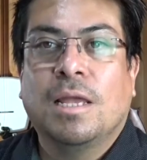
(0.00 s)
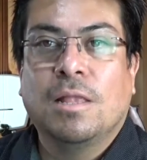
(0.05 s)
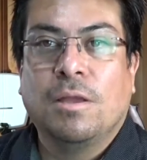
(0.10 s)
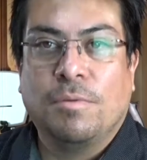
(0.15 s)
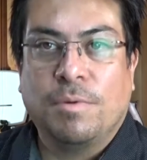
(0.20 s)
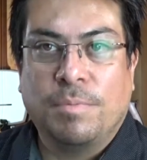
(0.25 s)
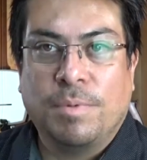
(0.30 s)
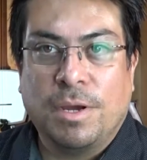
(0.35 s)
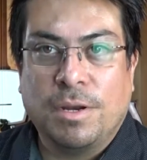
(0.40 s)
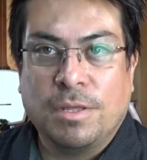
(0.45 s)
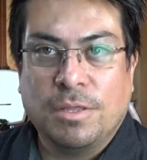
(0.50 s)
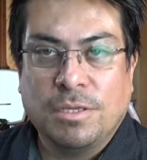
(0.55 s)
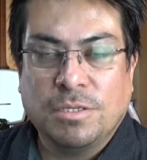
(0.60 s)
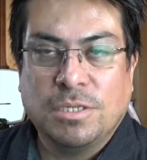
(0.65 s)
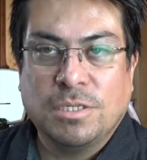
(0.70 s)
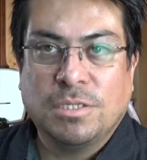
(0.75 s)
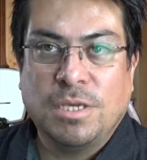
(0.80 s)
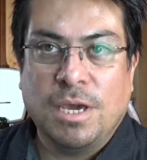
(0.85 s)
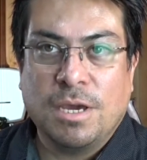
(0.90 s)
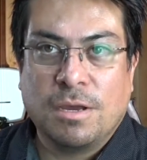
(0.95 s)
everybody, this
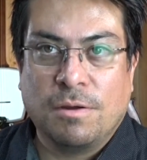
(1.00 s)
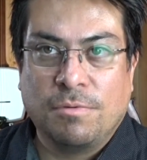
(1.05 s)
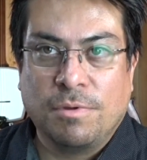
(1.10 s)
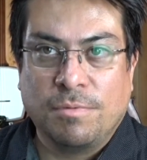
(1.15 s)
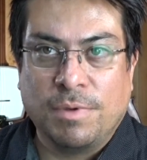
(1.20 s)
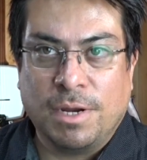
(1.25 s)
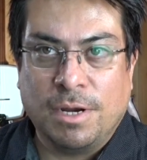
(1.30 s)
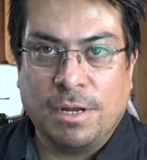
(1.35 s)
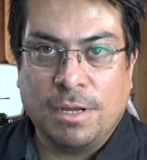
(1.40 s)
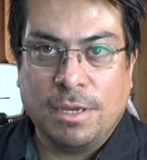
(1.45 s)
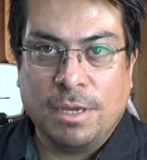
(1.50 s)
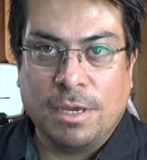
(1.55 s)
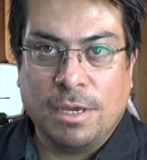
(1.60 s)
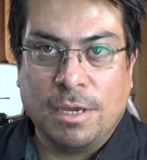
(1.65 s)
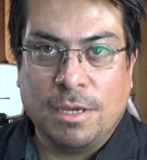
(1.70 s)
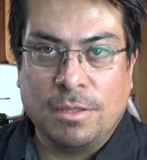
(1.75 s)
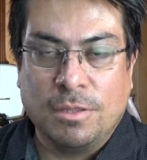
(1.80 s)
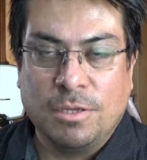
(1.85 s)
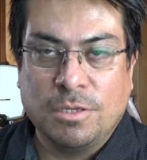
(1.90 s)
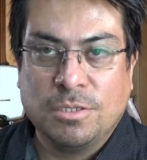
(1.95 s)
is Hector Rivera
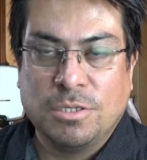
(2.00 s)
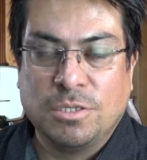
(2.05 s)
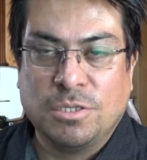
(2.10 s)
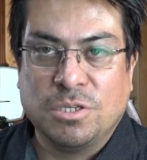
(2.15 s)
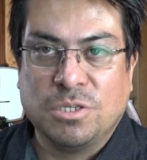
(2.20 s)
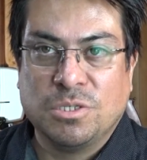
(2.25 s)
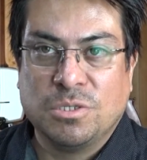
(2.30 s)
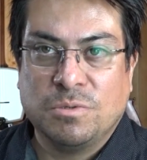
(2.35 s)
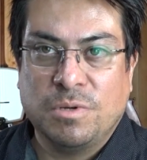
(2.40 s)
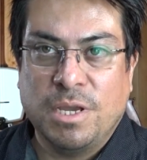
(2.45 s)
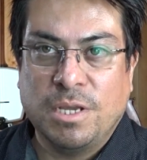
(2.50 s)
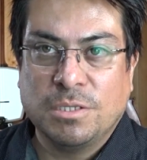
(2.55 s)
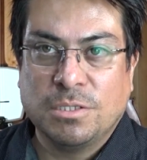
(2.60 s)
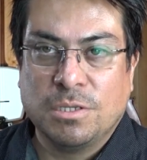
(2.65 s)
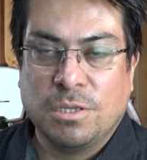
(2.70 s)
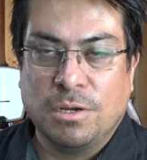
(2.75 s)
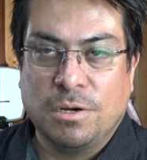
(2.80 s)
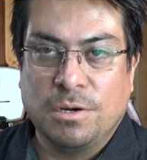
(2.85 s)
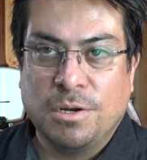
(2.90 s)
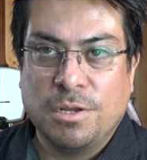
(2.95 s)
and this is a
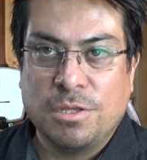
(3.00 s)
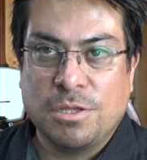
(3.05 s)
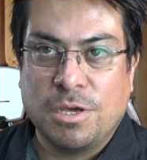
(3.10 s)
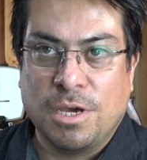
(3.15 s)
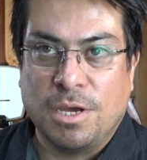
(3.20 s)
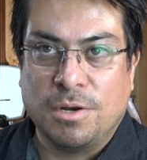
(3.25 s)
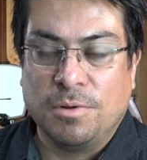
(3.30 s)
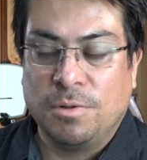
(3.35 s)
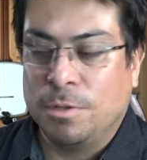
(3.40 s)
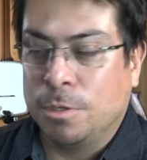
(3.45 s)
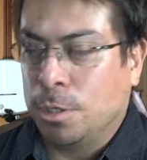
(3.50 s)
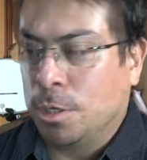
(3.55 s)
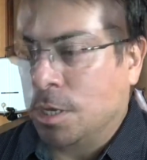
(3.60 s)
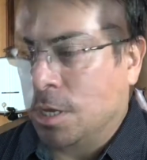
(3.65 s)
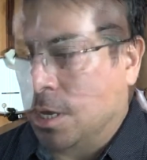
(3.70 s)
strings learning channel.